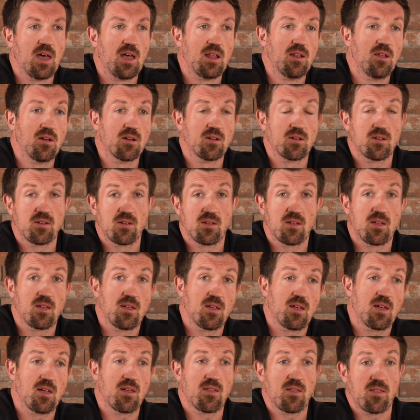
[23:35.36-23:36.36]
look,
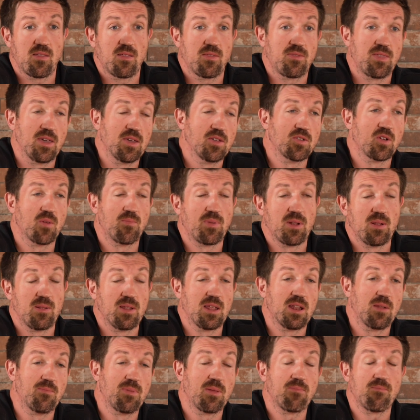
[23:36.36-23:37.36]
things are a
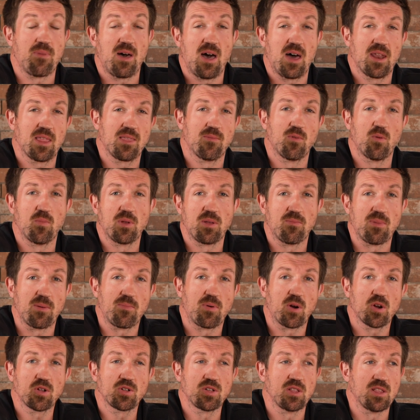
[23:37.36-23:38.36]
little bit mad at the moment in my
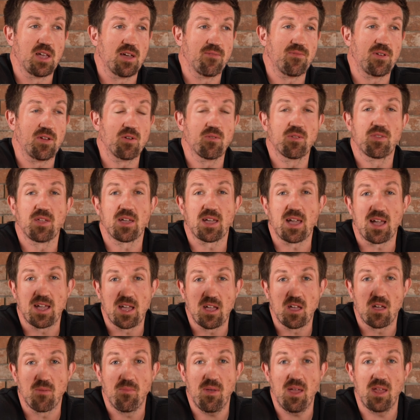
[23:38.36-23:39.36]
personal life. I don't think I
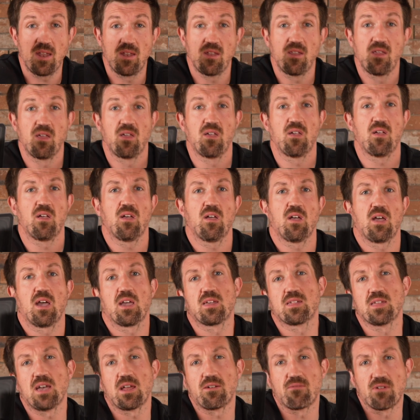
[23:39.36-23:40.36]
can commit,
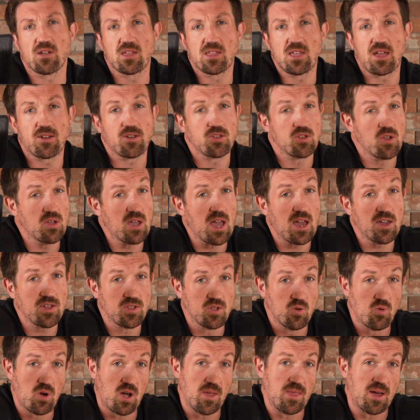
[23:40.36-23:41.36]
etc., etc. You guys
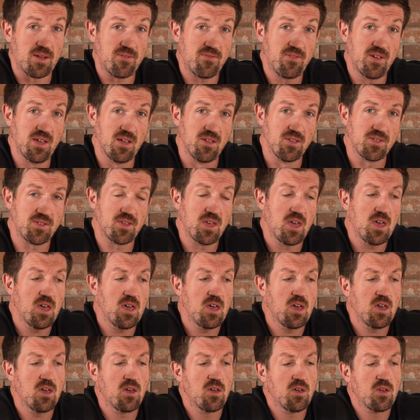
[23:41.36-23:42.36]
know how that feels.
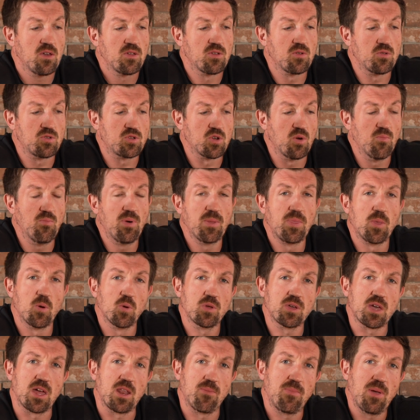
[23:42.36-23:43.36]
So don't put
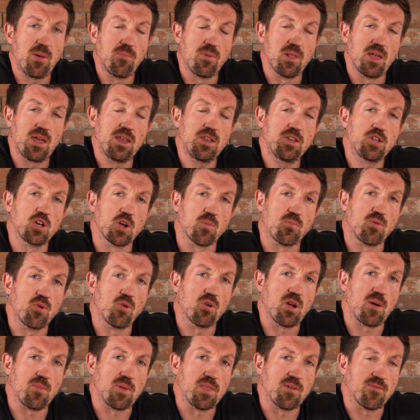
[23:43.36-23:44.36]
those kind of people into your
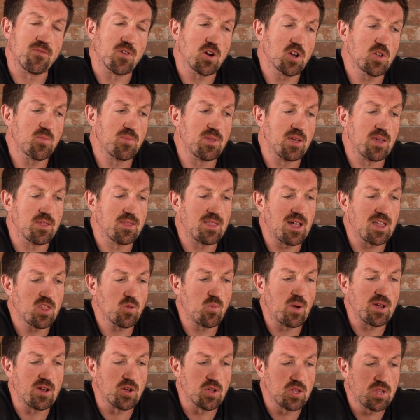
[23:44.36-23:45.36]
program in the first place. That's
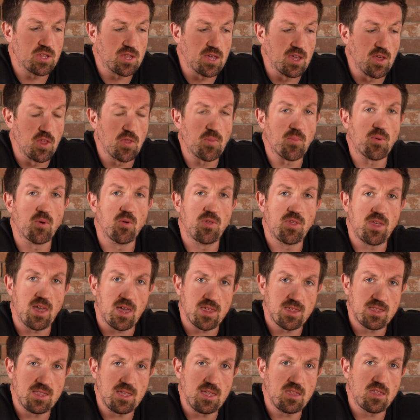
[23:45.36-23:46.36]
why your sales
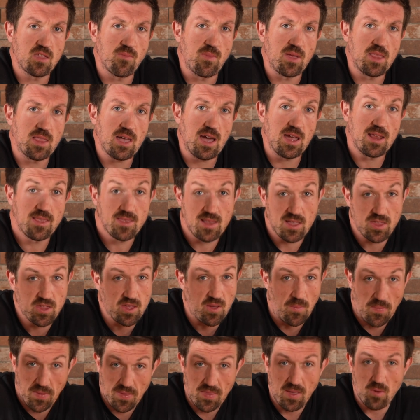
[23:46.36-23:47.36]
process needs to be tight. And that's
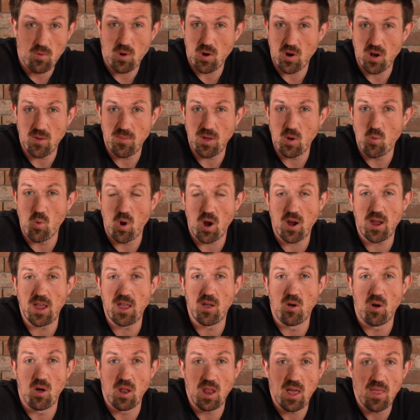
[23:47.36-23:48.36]
something that we're going to be
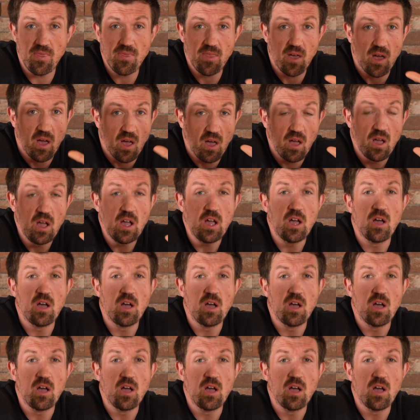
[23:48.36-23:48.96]
working on at the